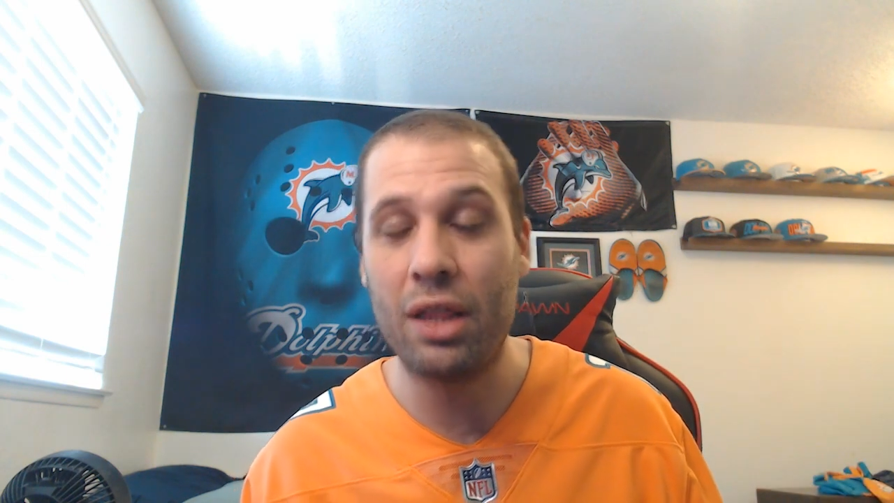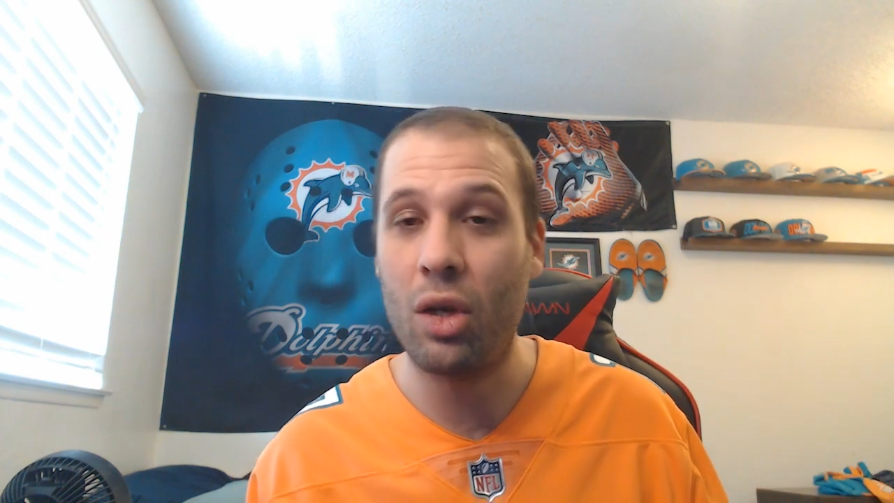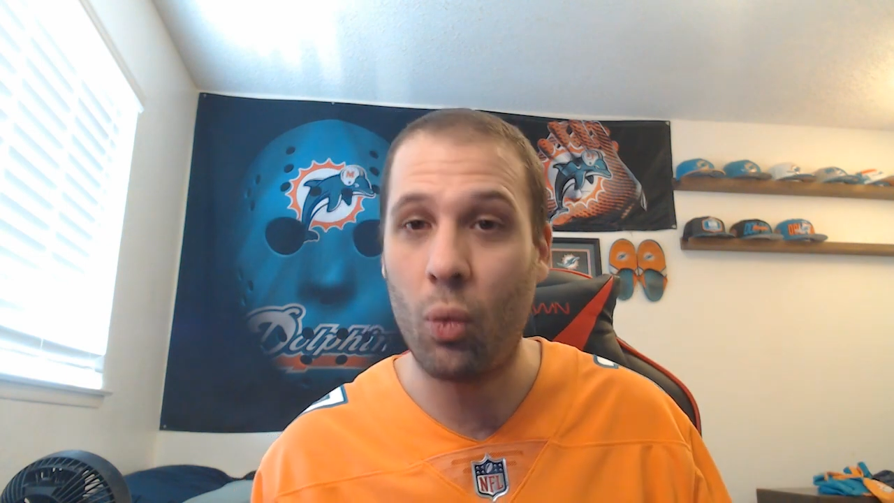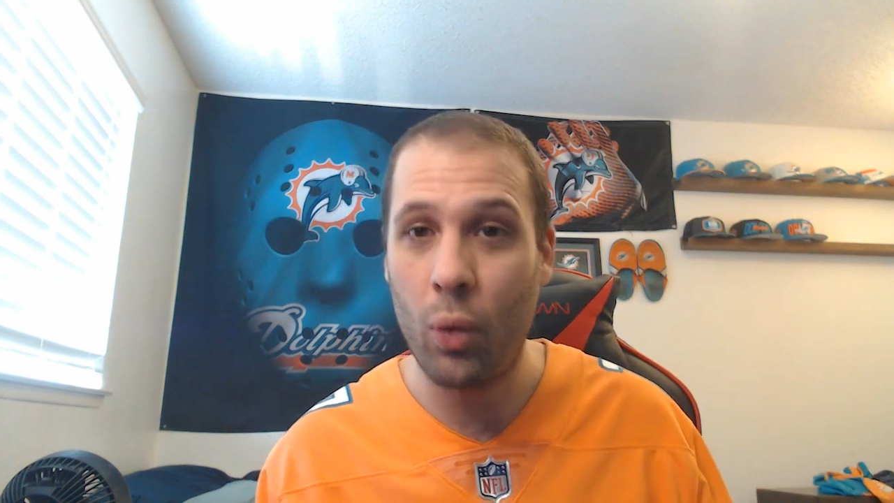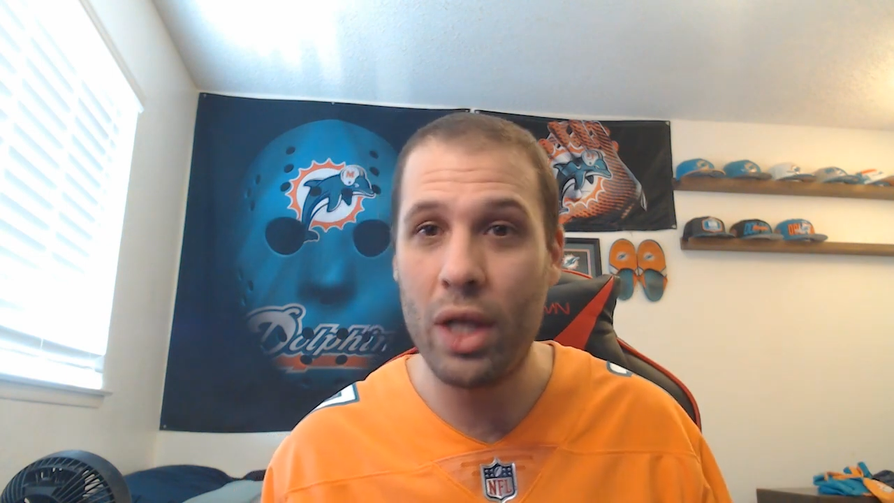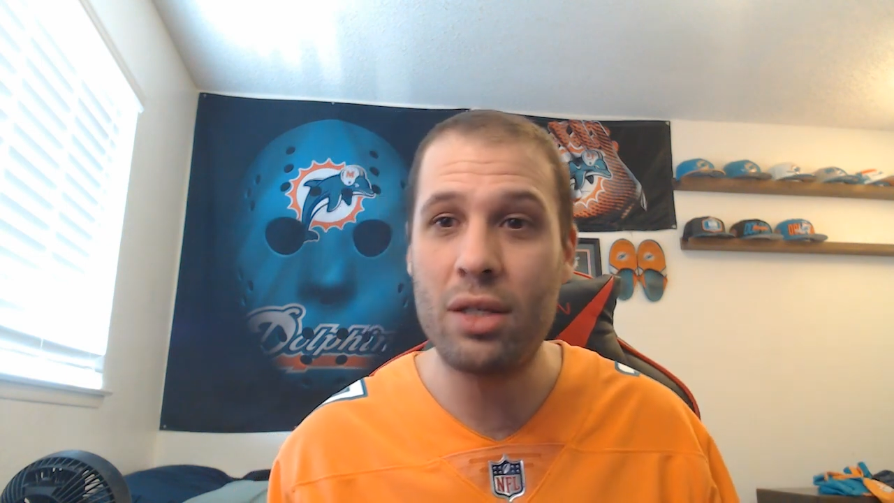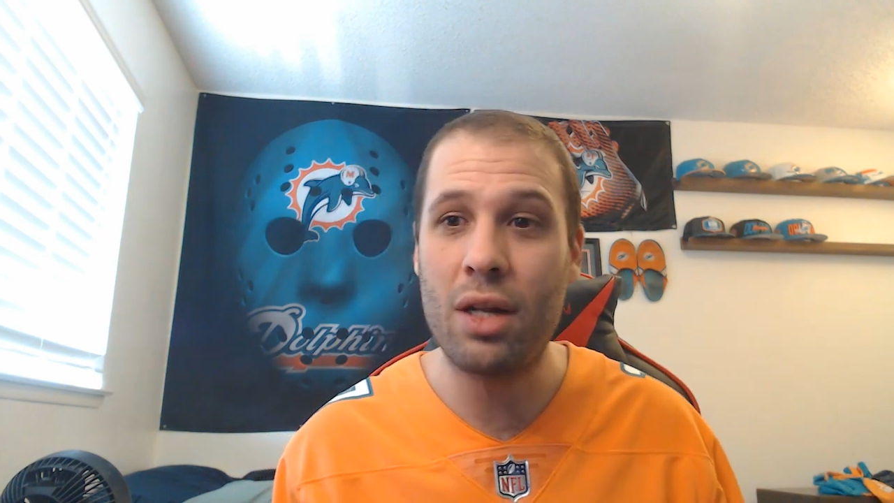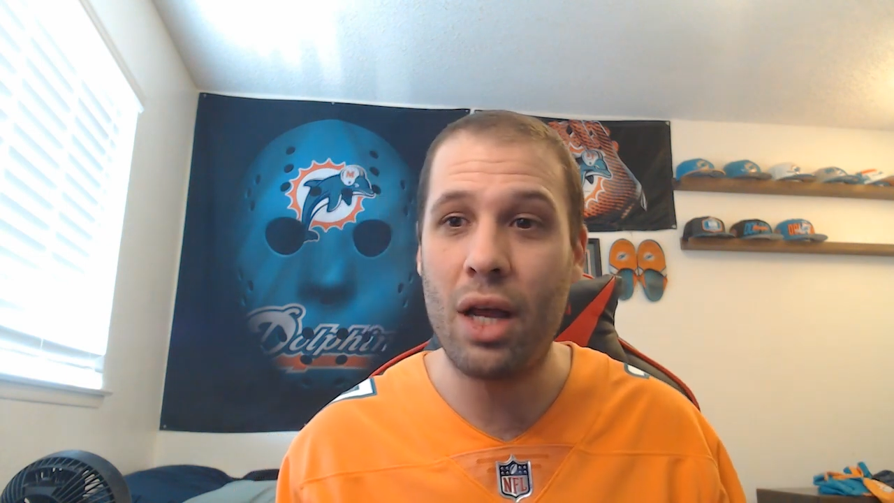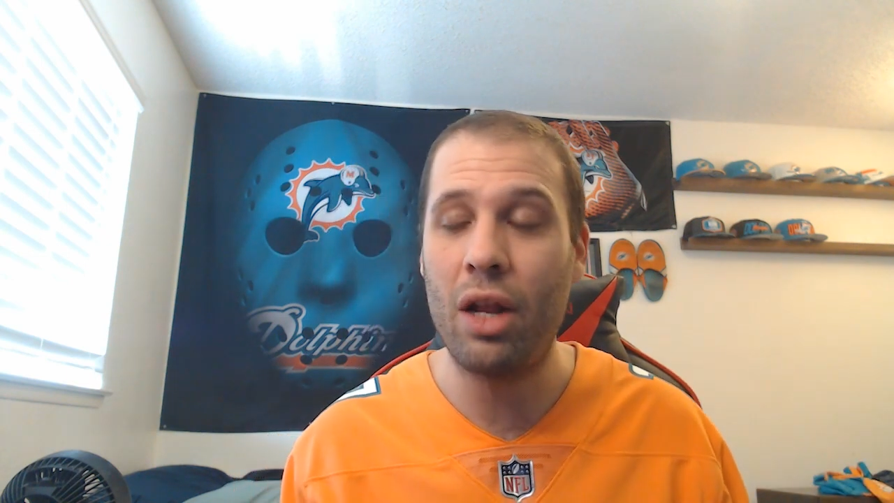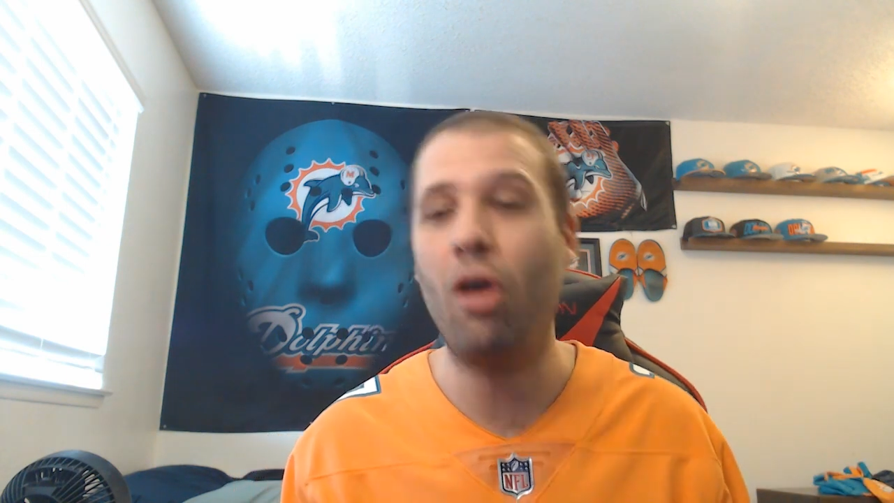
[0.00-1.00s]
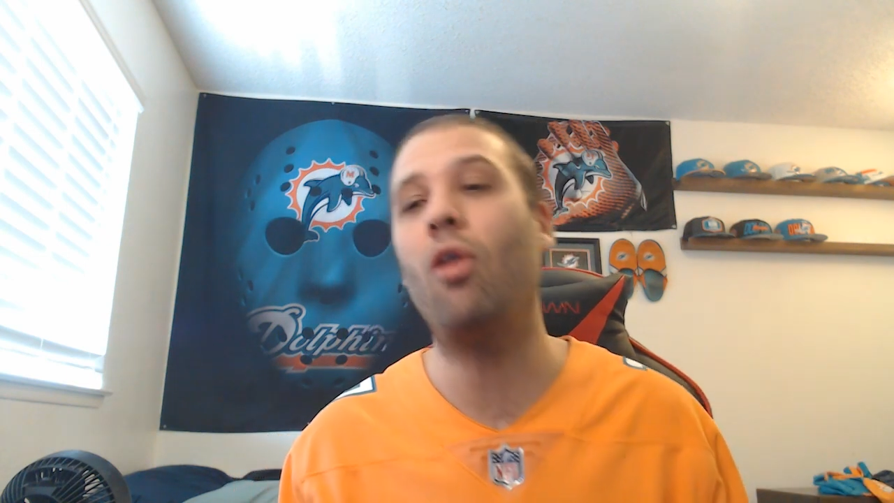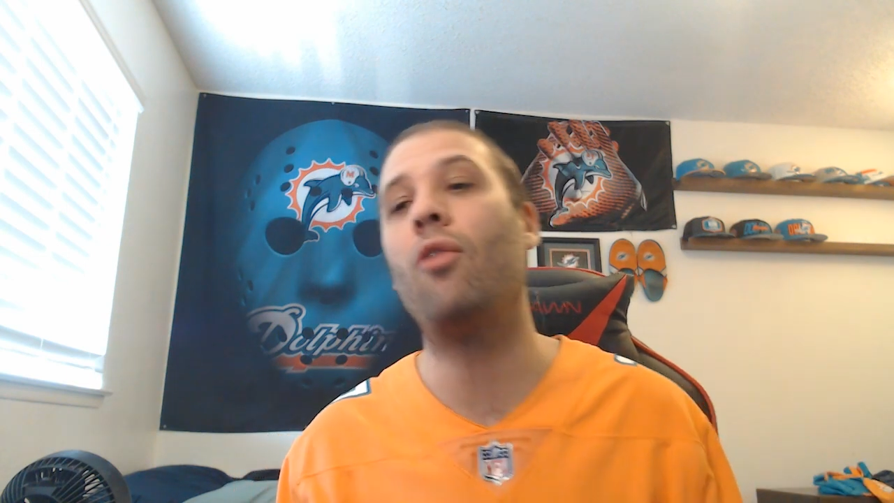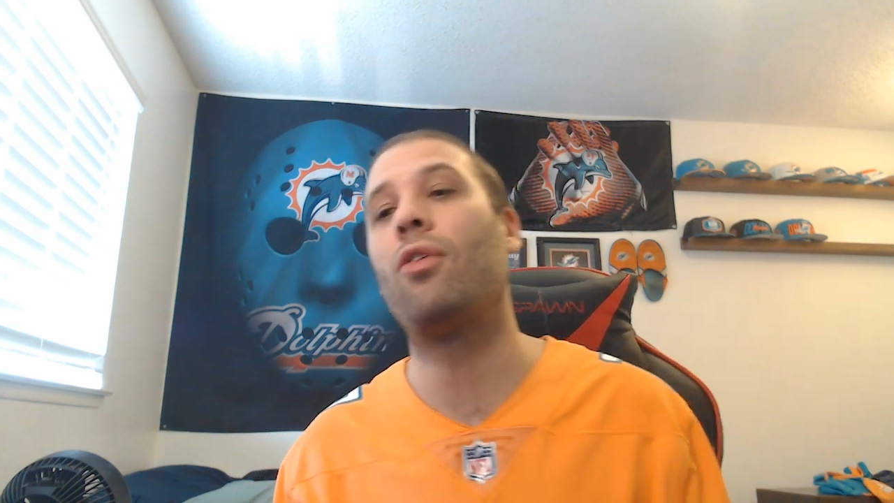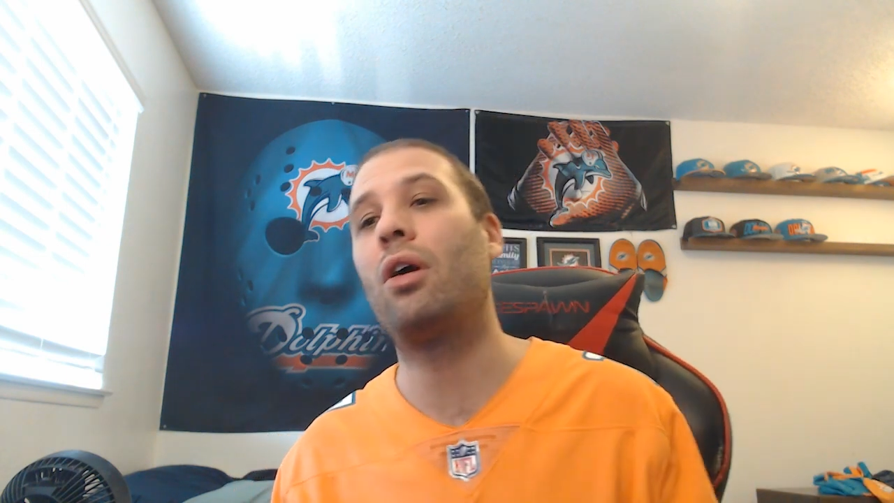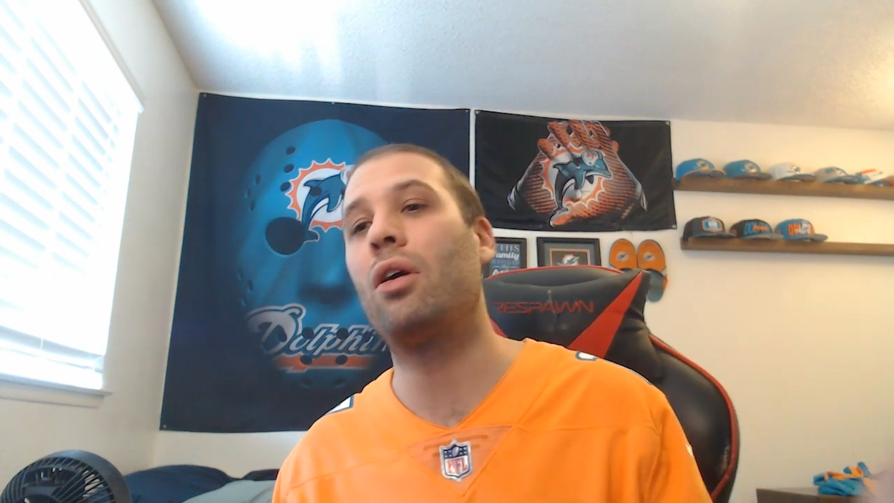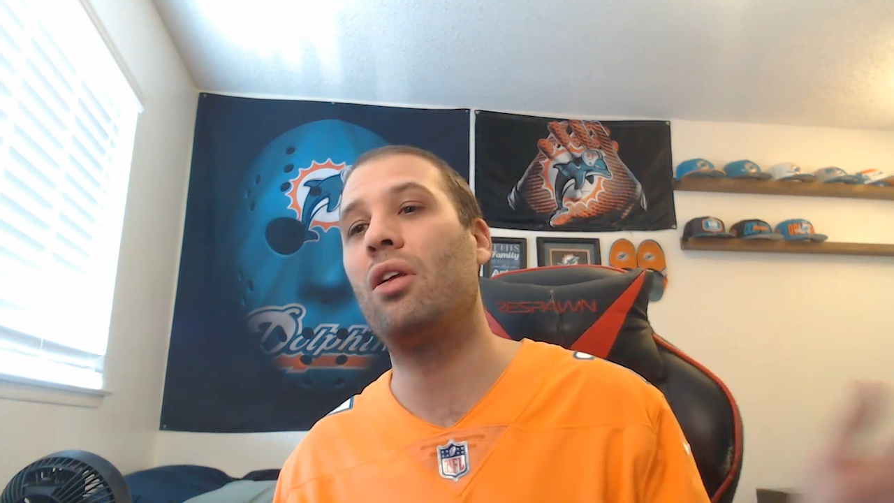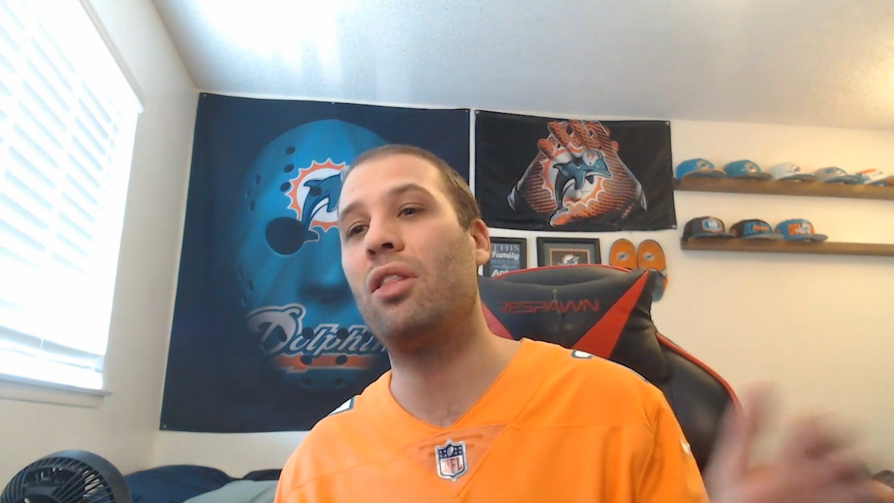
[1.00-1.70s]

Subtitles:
their win tonight over